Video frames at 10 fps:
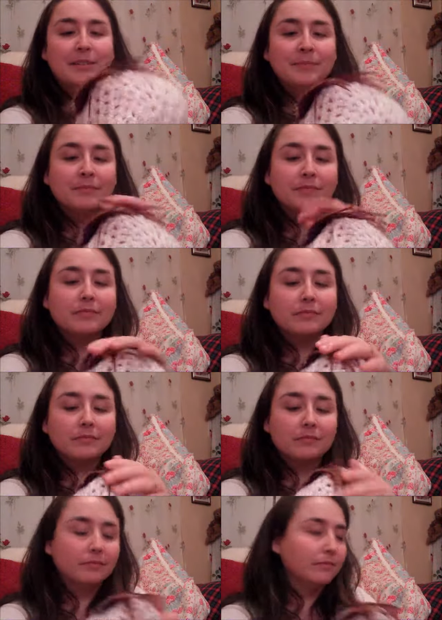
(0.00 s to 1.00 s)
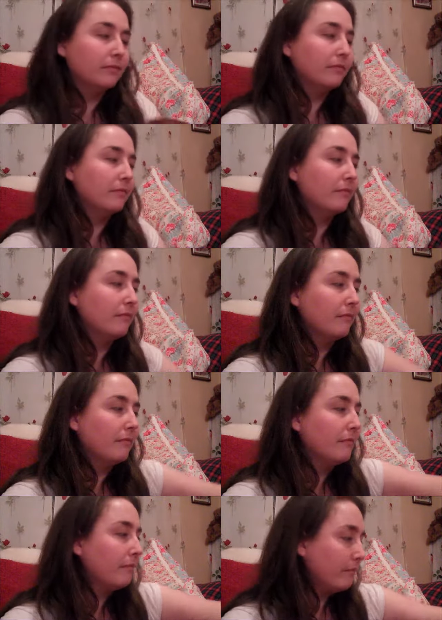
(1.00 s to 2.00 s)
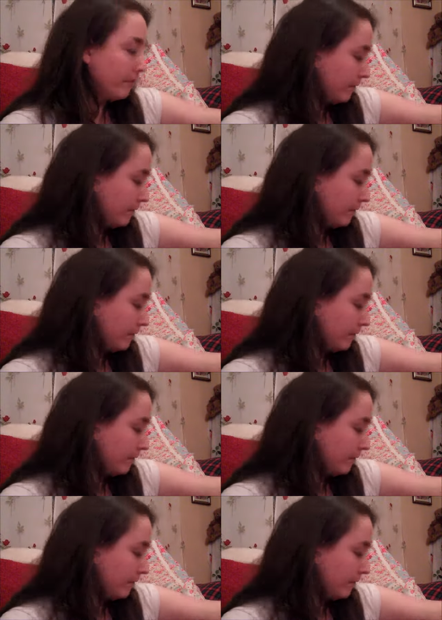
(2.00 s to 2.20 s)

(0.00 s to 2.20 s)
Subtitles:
[no speech]